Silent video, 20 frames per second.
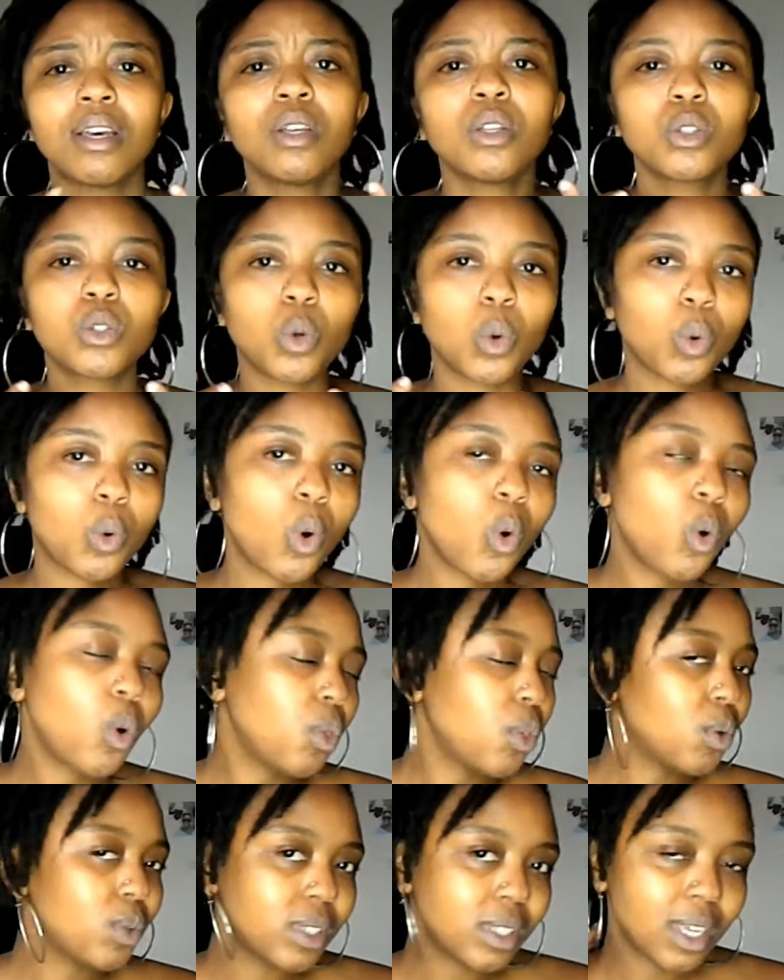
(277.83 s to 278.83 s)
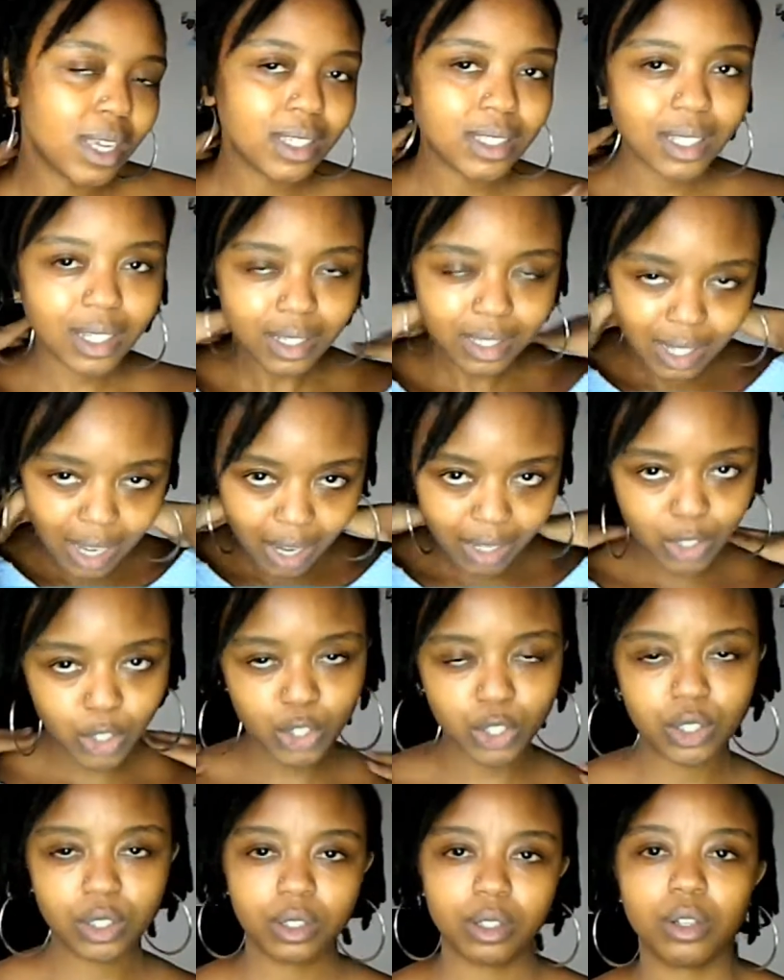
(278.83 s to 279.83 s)
So all those things that
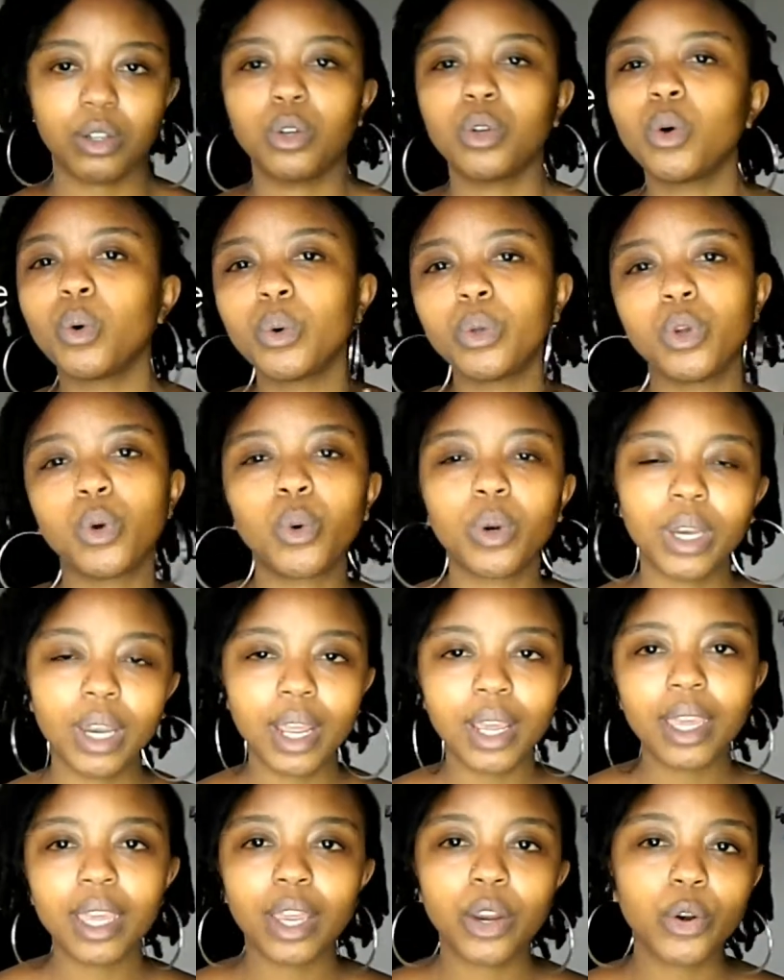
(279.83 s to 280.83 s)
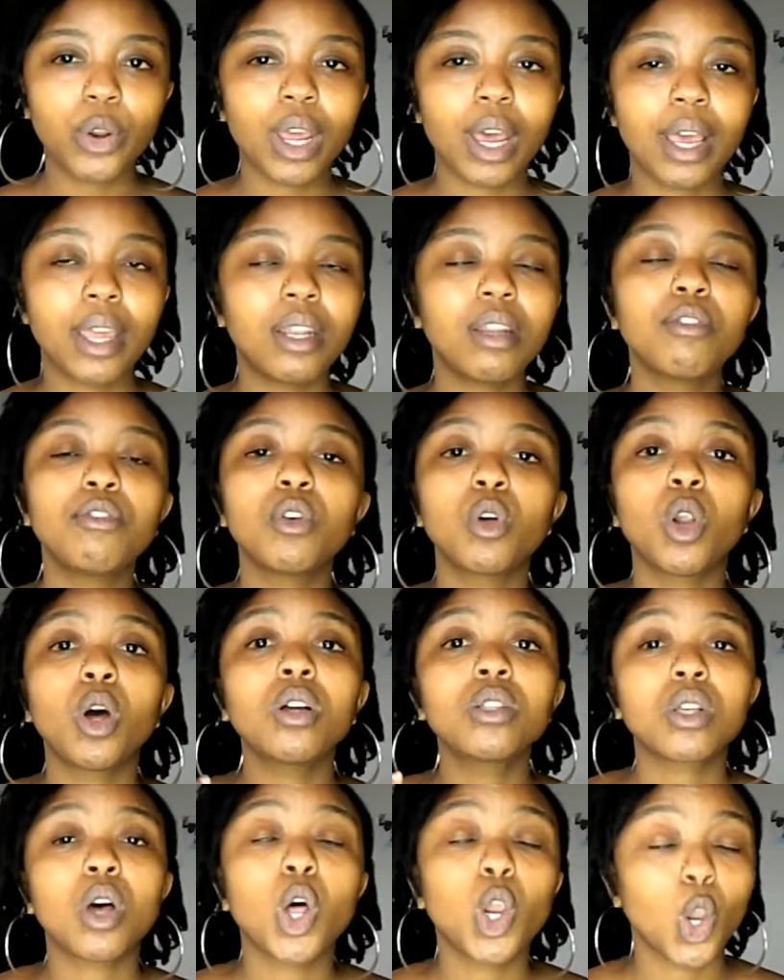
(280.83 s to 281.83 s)
touch, you know, your neck area, and if your
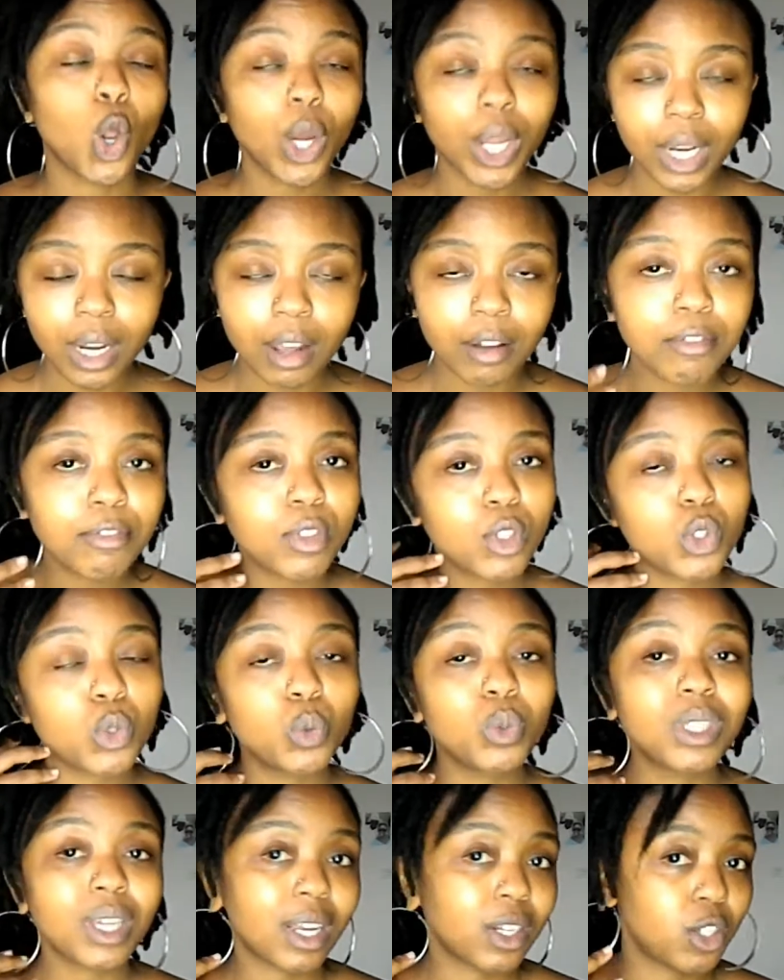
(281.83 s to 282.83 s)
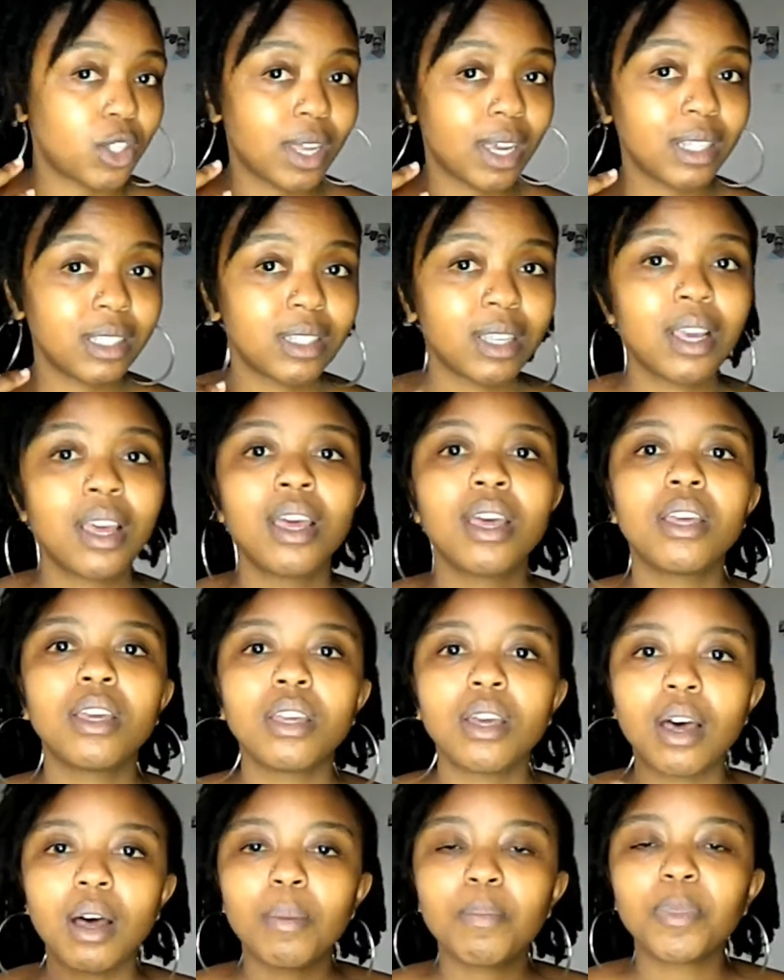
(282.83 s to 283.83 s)
locks are long enough to touch that,
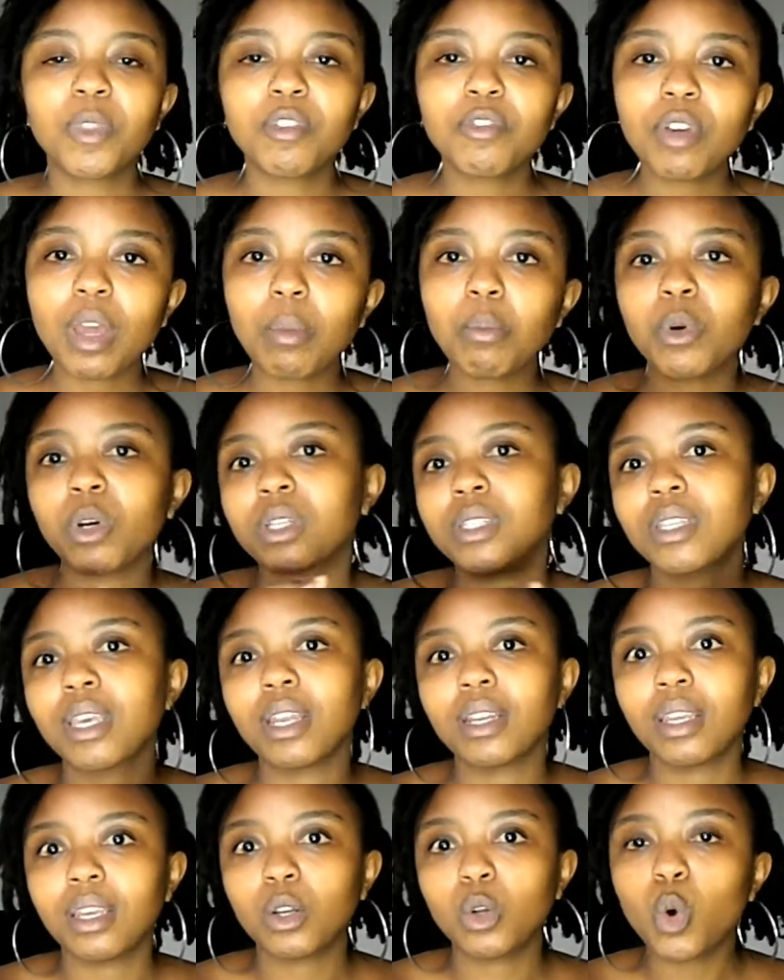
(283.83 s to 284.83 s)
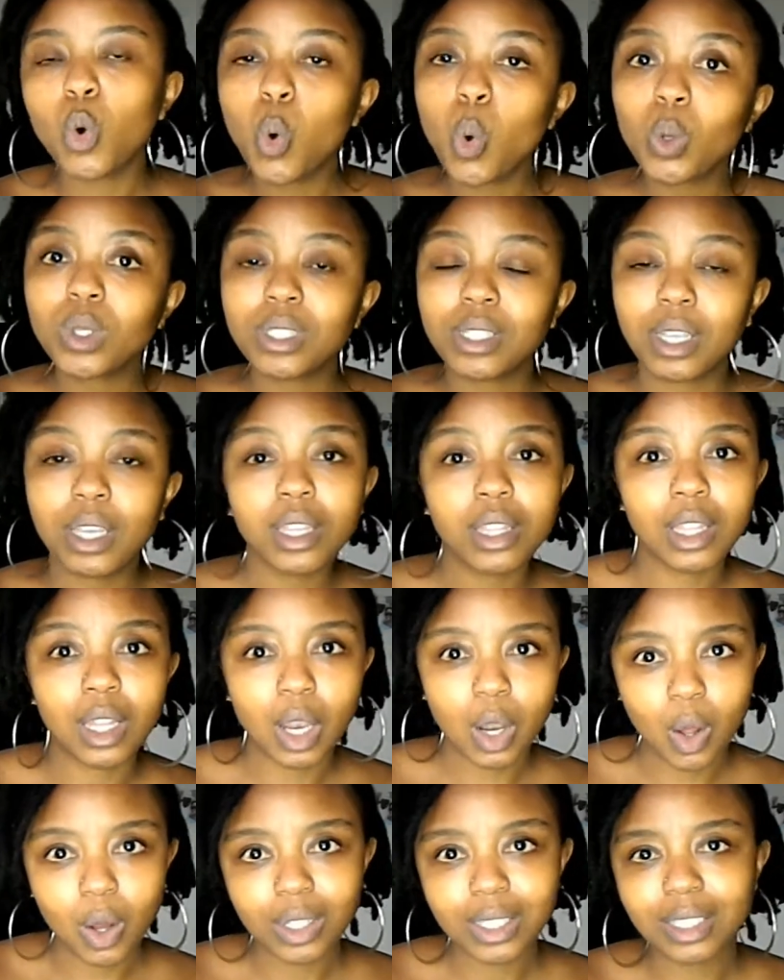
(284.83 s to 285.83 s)
the fabrics can get caught in the
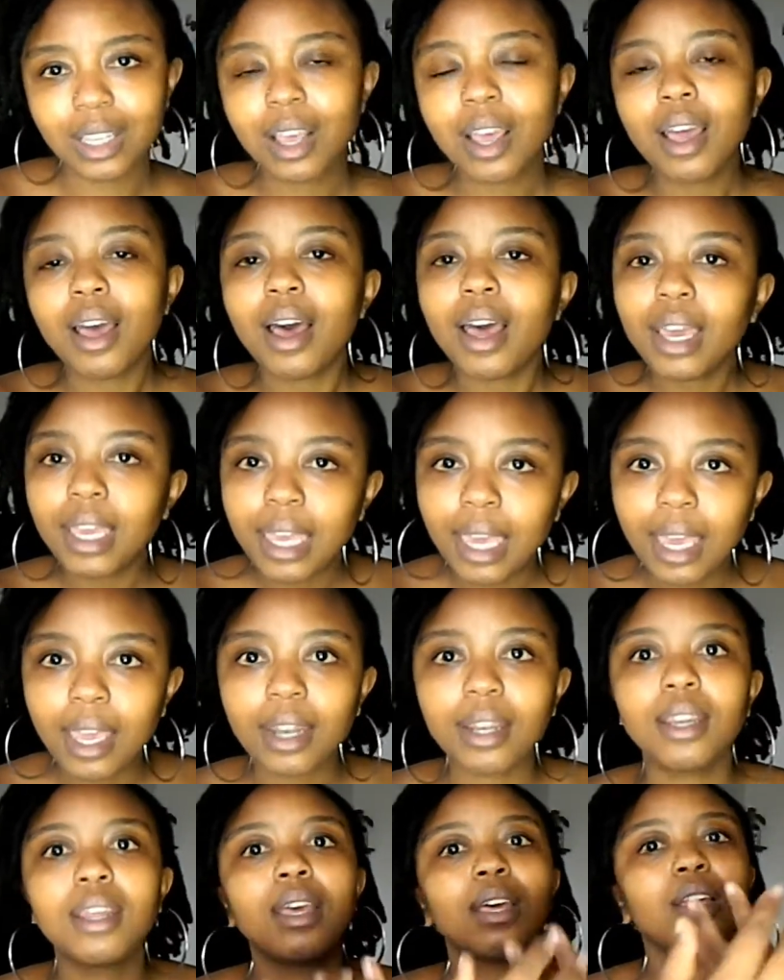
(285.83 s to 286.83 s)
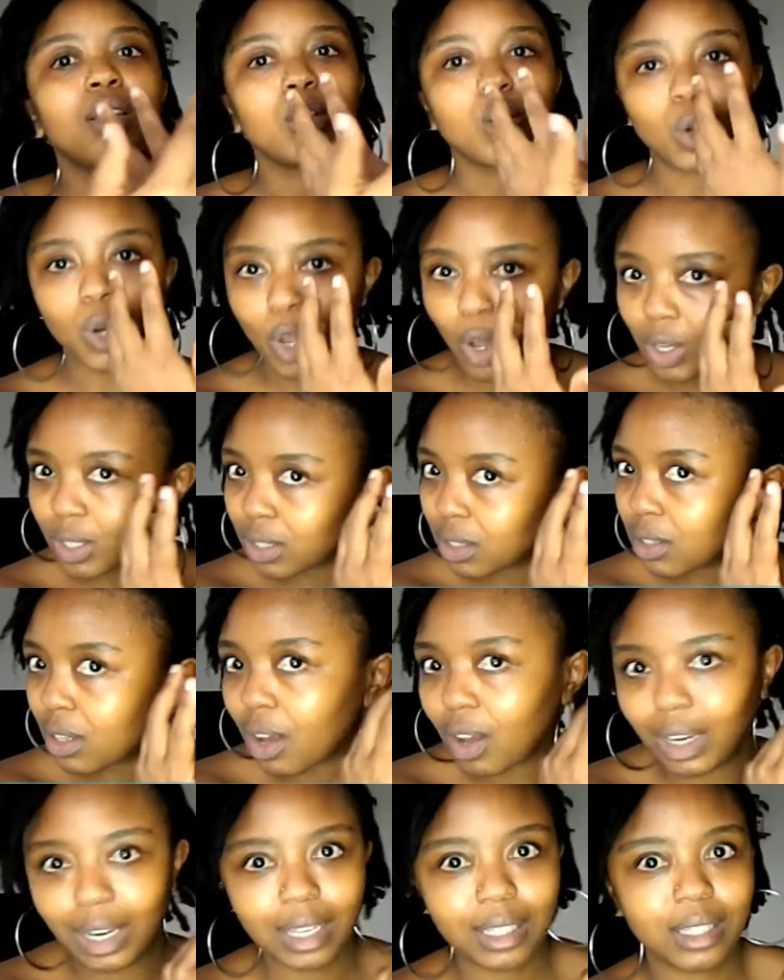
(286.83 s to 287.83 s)
locks. Again, your locks
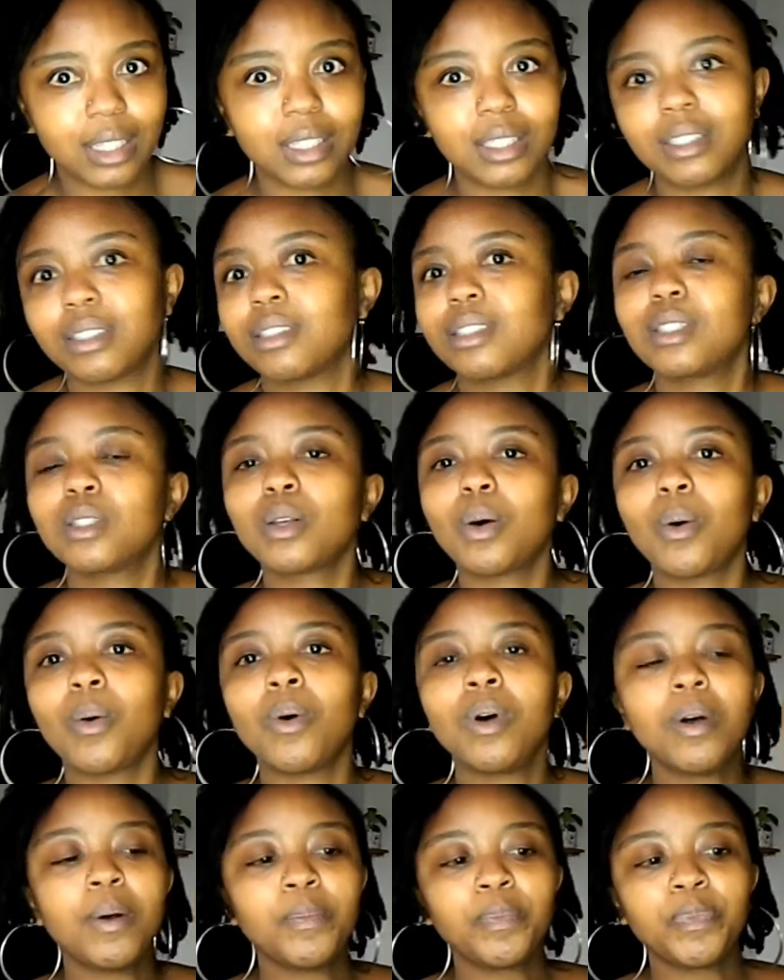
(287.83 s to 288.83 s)
are like this, so